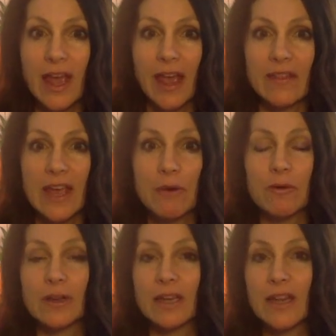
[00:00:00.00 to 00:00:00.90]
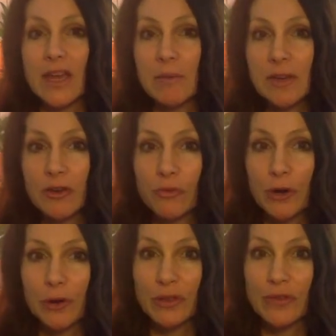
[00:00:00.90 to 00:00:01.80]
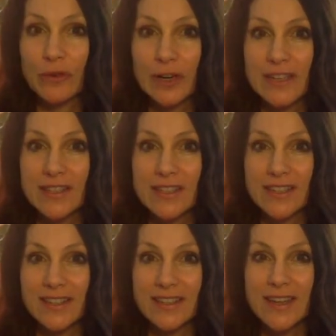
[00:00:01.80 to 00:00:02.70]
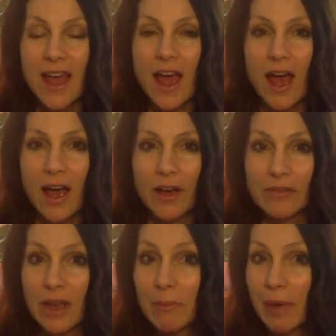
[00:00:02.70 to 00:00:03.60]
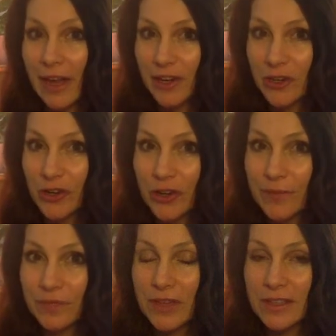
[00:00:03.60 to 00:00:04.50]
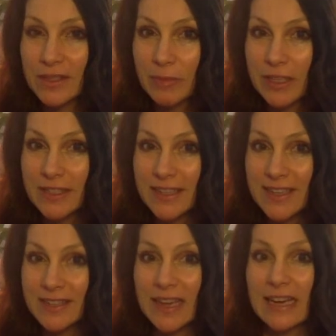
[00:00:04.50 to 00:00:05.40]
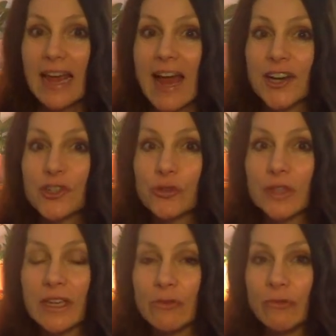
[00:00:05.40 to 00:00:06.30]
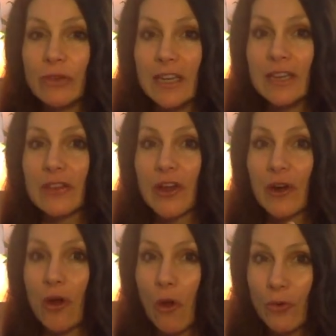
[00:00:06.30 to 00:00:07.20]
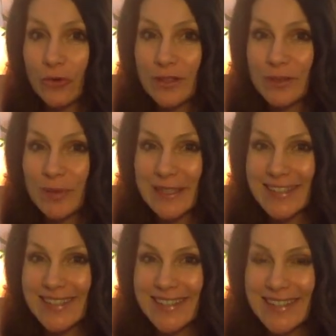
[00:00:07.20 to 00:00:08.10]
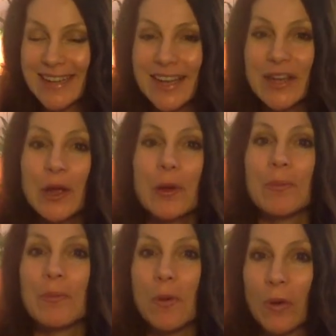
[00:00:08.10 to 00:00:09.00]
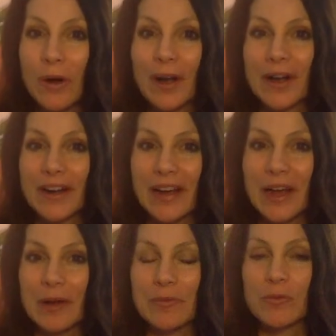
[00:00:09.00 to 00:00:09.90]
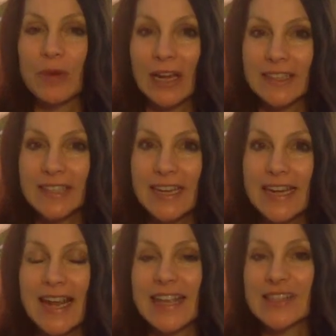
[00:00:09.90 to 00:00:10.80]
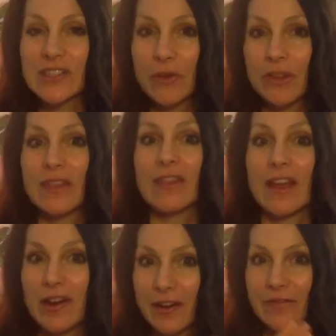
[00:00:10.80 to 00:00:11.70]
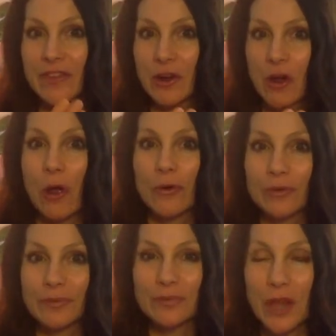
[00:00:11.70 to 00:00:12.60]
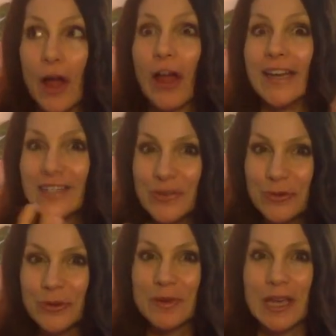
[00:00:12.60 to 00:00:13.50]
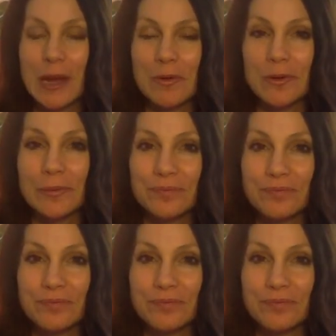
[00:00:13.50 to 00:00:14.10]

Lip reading: And they will inhibit growth, for instance, of competitor species and actually feed their own species more readily so that their own kind will be able